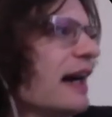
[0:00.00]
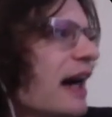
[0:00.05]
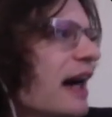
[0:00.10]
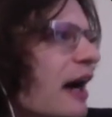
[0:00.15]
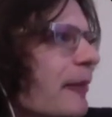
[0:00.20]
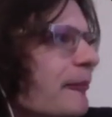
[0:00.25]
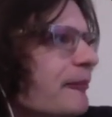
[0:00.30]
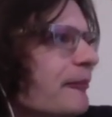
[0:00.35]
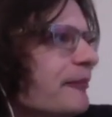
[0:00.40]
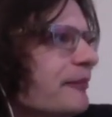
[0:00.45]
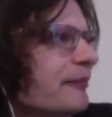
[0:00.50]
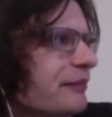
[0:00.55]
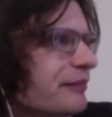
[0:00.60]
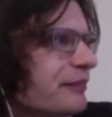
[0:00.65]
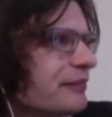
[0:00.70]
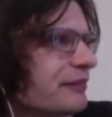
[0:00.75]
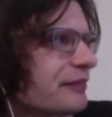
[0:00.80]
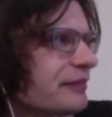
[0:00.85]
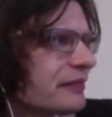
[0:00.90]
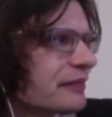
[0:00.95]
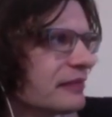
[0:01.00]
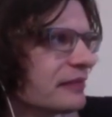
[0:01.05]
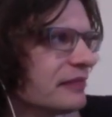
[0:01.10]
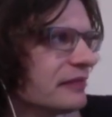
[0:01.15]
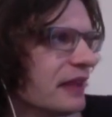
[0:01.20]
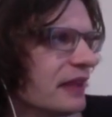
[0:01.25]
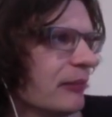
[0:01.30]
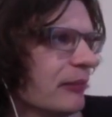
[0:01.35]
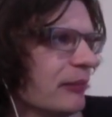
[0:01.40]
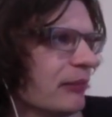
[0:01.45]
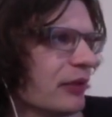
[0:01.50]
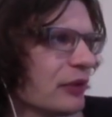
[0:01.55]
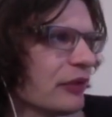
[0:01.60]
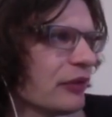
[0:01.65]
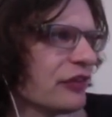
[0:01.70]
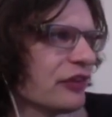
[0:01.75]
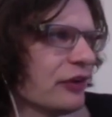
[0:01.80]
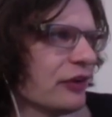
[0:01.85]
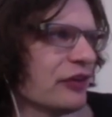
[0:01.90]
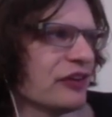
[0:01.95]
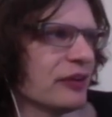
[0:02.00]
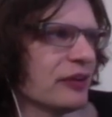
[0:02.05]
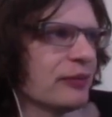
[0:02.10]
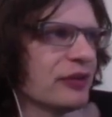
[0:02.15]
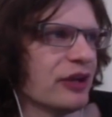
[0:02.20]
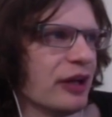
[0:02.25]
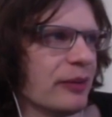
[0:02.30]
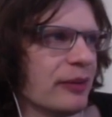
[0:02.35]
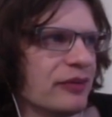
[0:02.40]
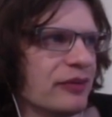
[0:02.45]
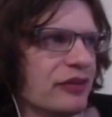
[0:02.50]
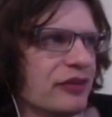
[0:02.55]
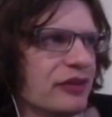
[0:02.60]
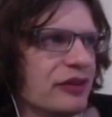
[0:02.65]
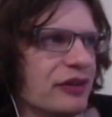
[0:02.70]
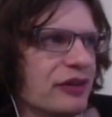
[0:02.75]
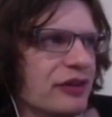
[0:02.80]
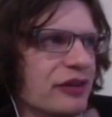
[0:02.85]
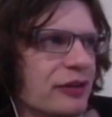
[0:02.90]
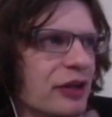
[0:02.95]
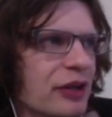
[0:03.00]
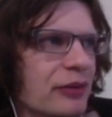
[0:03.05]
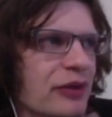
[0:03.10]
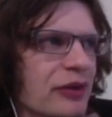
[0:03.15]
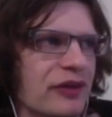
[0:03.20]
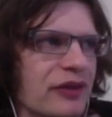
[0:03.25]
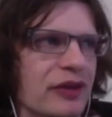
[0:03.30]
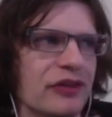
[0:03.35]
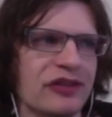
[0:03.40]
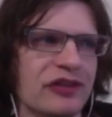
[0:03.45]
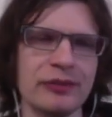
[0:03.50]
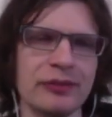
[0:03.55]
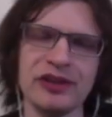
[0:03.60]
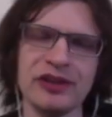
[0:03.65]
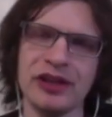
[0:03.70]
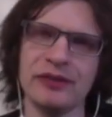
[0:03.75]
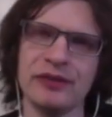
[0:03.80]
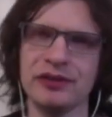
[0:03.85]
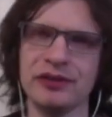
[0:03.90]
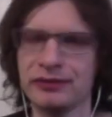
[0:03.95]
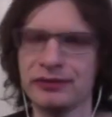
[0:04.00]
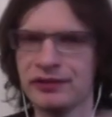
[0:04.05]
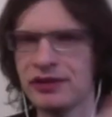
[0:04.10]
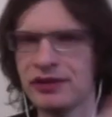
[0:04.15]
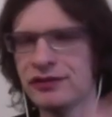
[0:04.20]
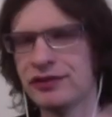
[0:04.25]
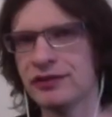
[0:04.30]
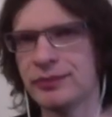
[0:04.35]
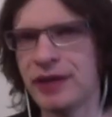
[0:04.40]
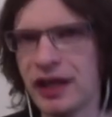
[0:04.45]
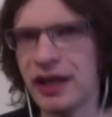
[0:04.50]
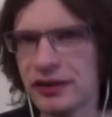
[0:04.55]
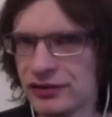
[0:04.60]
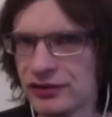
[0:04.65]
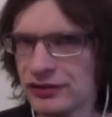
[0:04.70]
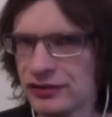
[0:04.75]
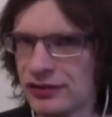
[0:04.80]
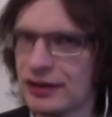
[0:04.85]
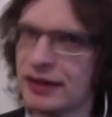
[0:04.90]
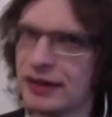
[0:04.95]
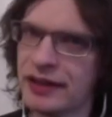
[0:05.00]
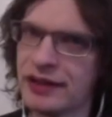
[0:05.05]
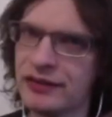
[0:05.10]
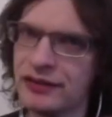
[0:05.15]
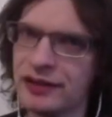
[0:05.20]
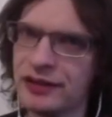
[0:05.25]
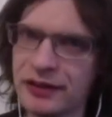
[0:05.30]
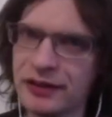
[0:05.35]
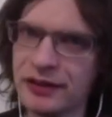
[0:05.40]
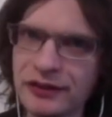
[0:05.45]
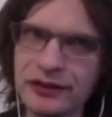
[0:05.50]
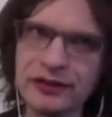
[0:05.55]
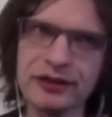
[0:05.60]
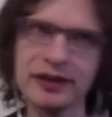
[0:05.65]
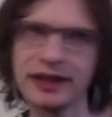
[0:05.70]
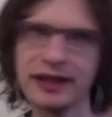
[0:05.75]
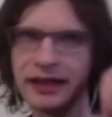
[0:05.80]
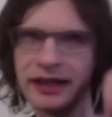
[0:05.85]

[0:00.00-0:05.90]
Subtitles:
But also sometimes you might want the ensemble to have a different reverb patch to the lead singers.